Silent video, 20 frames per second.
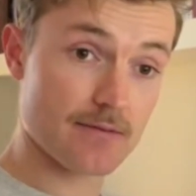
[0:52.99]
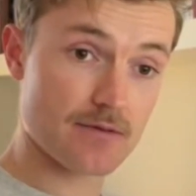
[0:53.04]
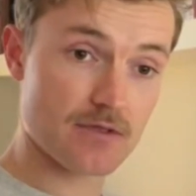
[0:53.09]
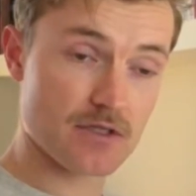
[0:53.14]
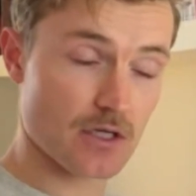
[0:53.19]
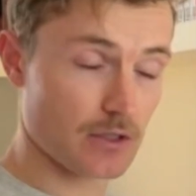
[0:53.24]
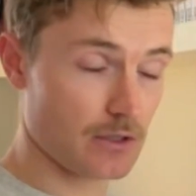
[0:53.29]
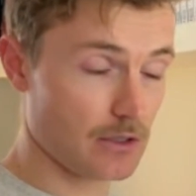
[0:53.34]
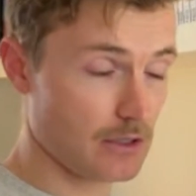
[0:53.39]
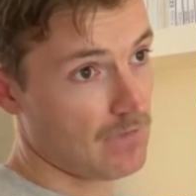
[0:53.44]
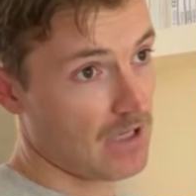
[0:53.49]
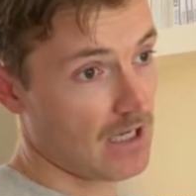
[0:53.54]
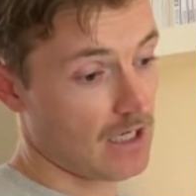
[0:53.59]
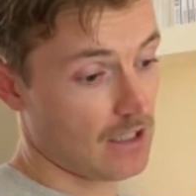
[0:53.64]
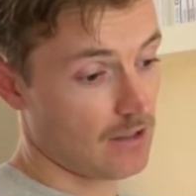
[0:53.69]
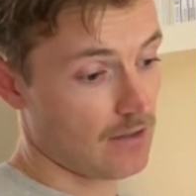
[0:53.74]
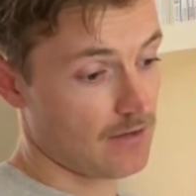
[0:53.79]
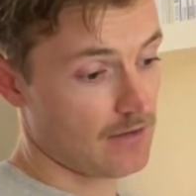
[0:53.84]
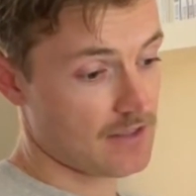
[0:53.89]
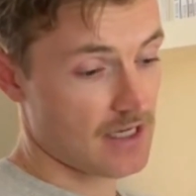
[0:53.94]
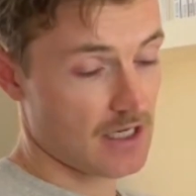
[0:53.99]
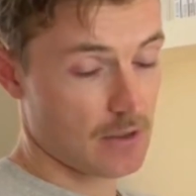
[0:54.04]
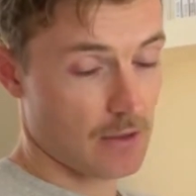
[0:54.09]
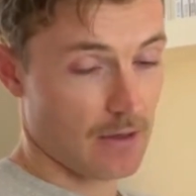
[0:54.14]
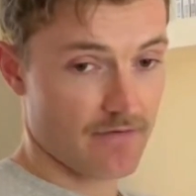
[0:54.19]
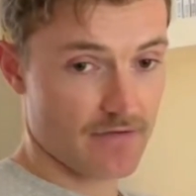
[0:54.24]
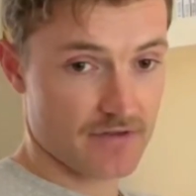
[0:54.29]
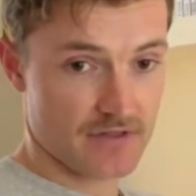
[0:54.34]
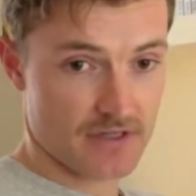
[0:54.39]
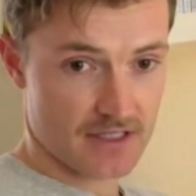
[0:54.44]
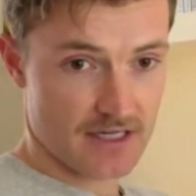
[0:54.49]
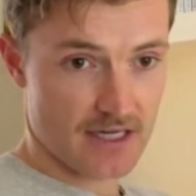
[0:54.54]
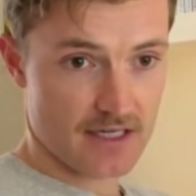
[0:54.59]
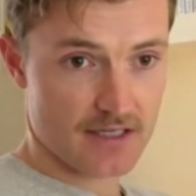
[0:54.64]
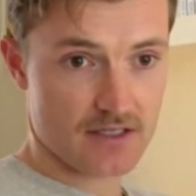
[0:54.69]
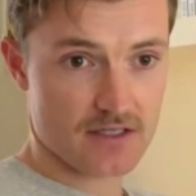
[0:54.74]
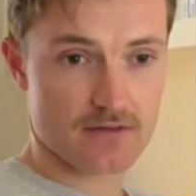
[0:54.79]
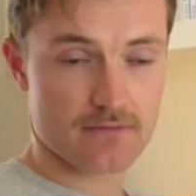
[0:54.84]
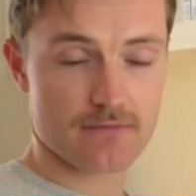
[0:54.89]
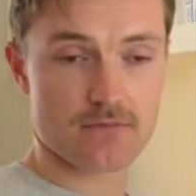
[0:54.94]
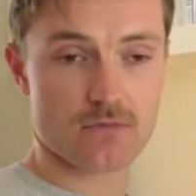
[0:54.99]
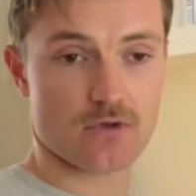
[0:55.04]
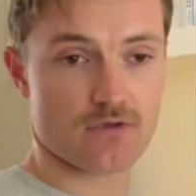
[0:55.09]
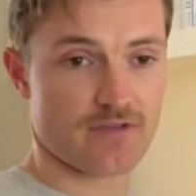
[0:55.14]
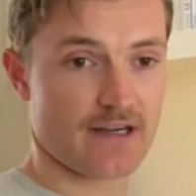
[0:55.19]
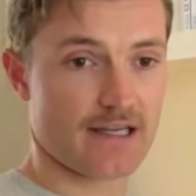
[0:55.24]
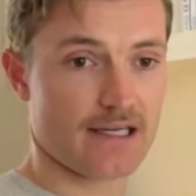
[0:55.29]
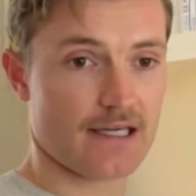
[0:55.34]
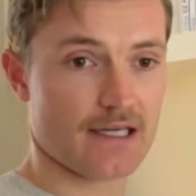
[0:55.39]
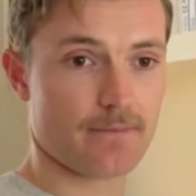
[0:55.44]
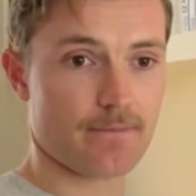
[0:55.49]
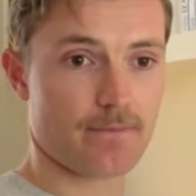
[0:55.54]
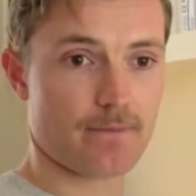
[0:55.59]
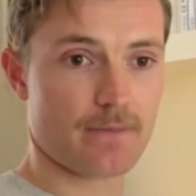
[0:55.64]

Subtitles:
So it can either set you up for success or failure.